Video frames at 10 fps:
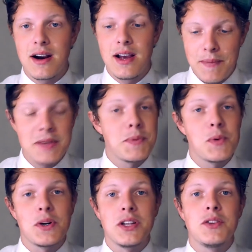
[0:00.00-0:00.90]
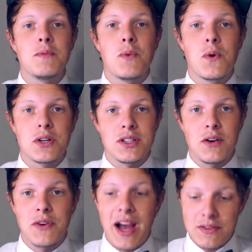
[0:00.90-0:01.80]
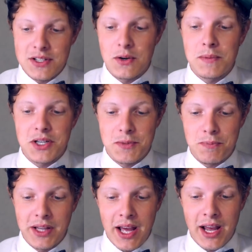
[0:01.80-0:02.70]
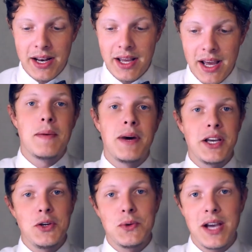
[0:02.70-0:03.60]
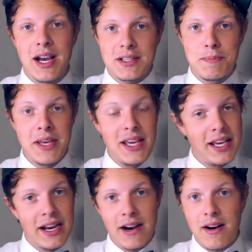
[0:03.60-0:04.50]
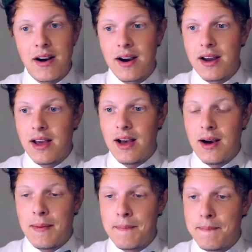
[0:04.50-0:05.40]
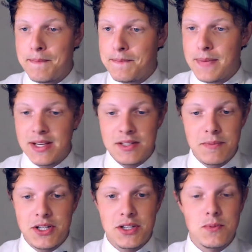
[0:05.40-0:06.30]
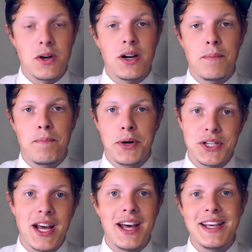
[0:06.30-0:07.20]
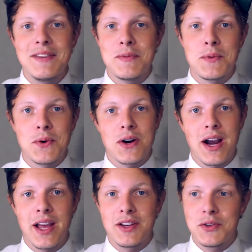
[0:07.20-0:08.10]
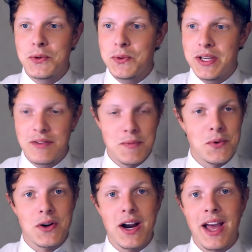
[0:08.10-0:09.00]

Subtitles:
It makes me want to do more stuff. I have so much planned by you guys being here. Makes me just want to push that even more and do even more.